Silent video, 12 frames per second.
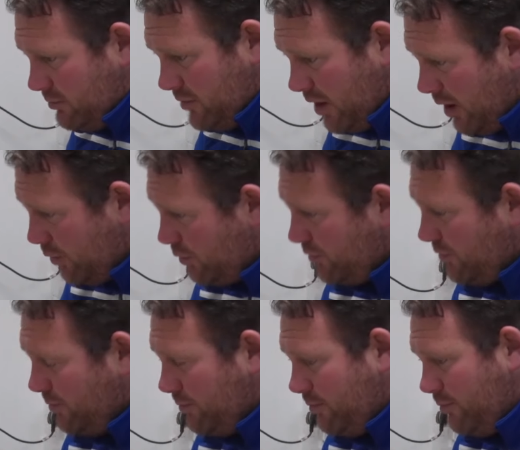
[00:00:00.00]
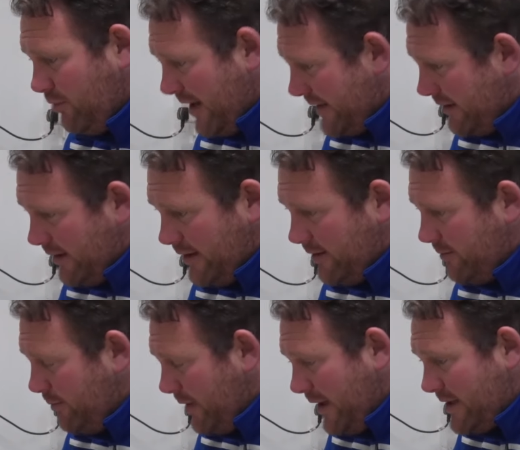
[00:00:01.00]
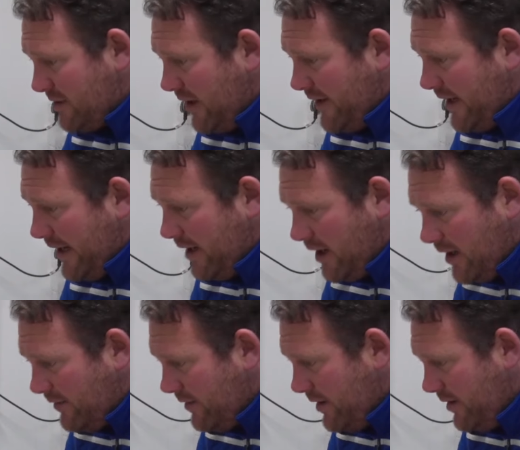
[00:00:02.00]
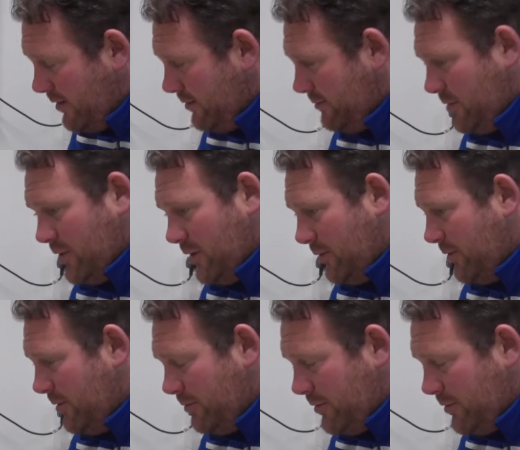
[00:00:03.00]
Knowles and Bradley and players like that, Huntie, you know,